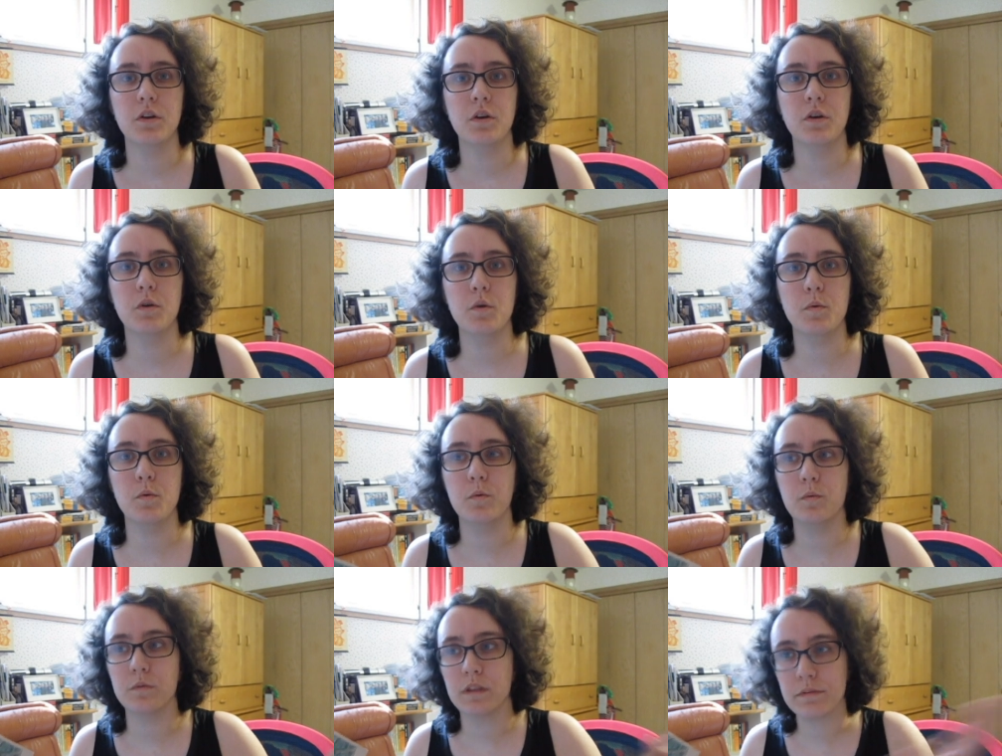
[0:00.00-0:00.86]

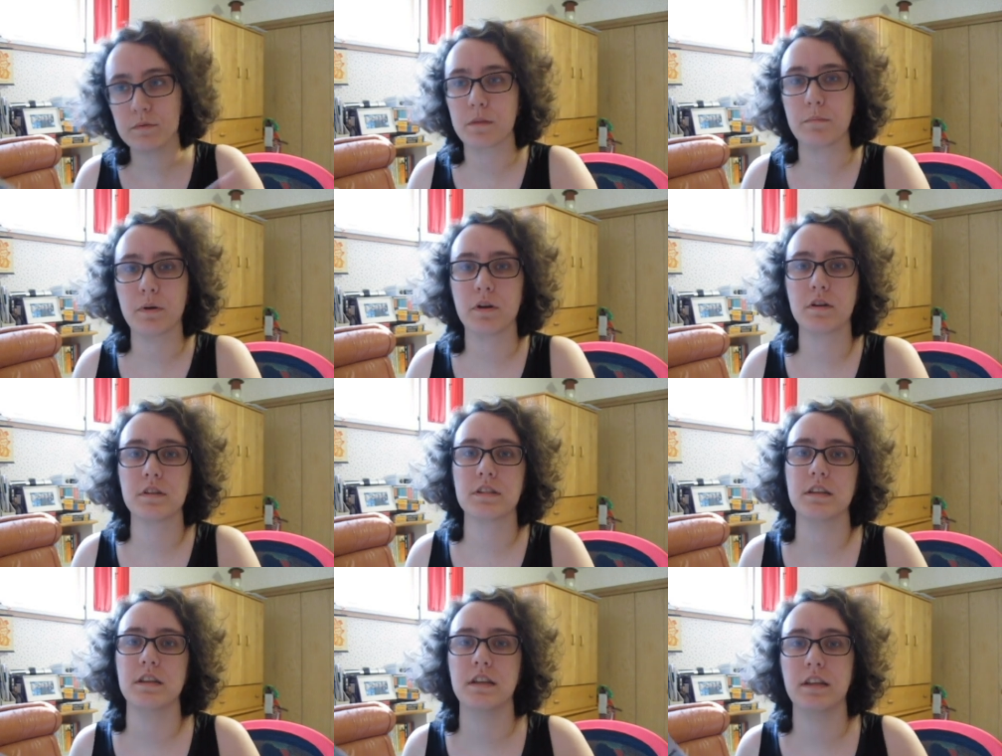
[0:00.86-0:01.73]
who lives with a
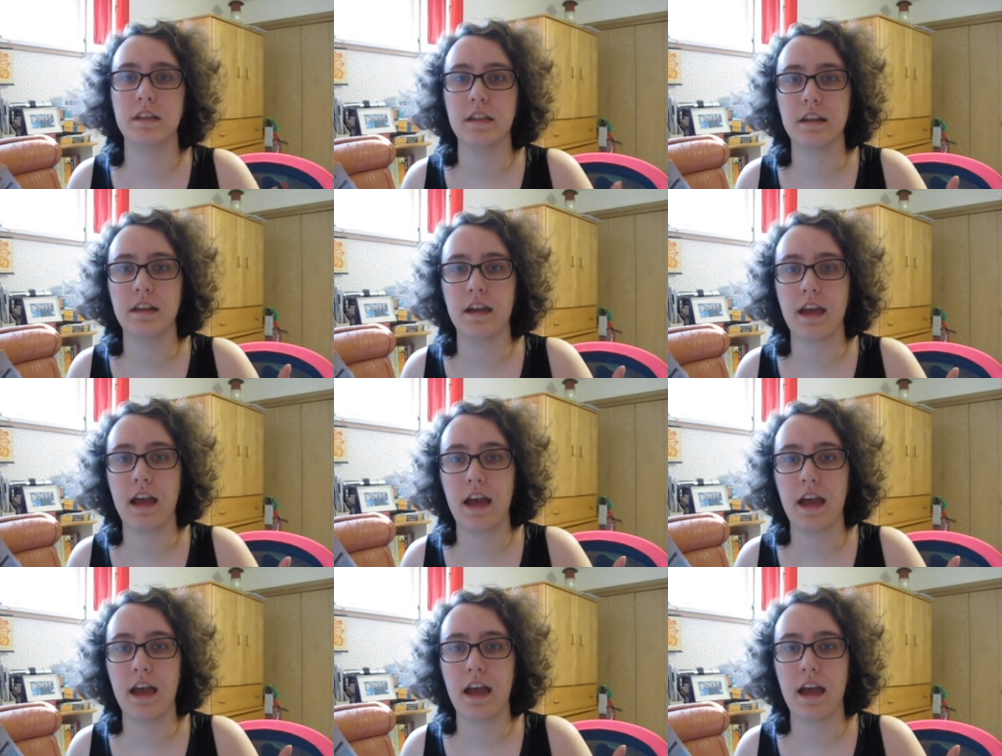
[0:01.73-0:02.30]
person, and then